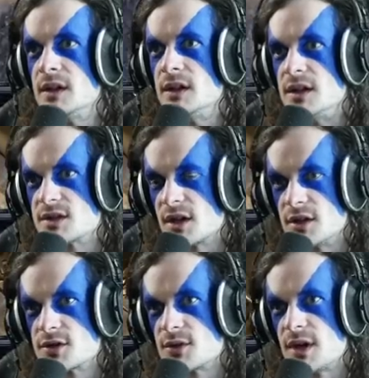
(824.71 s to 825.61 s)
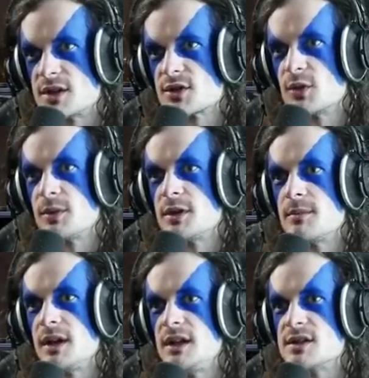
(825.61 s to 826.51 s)
He's got his harass group in the
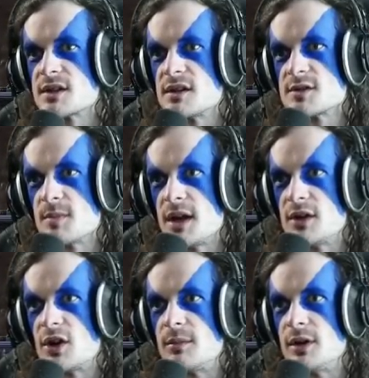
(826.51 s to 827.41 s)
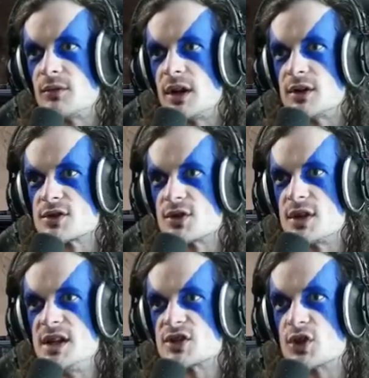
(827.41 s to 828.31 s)
main. He's got his main army at Raynor's third.
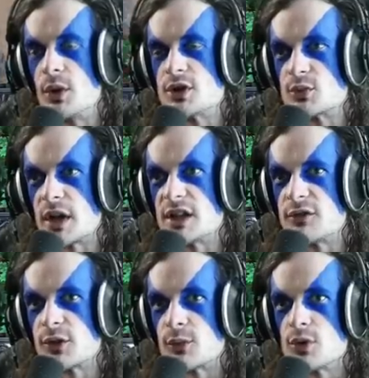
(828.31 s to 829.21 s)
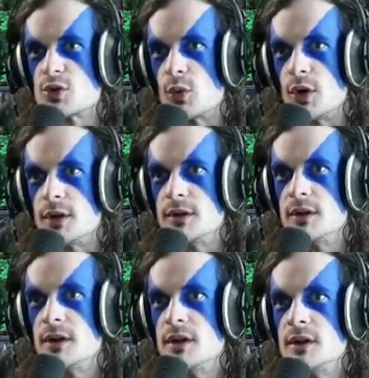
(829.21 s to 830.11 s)
He is going directly for the Roach Warren.
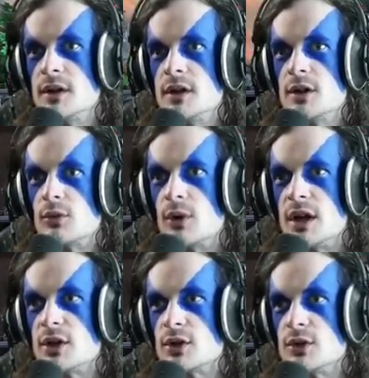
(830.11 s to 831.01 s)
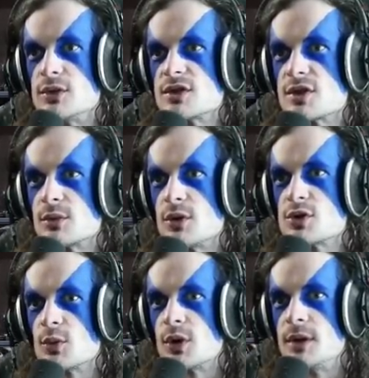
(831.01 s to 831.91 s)
Reynor loses the Roach
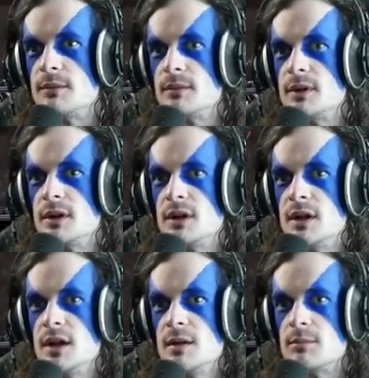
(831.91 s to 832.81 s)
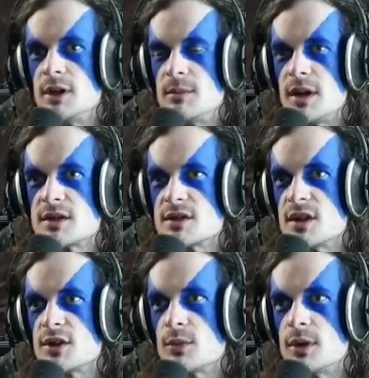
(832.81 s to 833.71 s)
Warren, but he makes
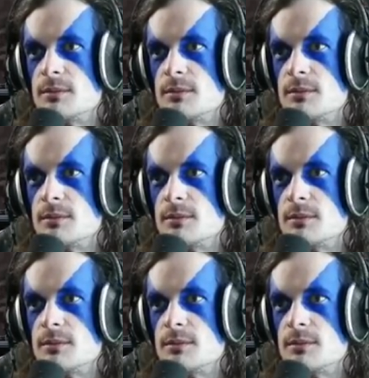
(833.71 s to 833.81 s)
another one.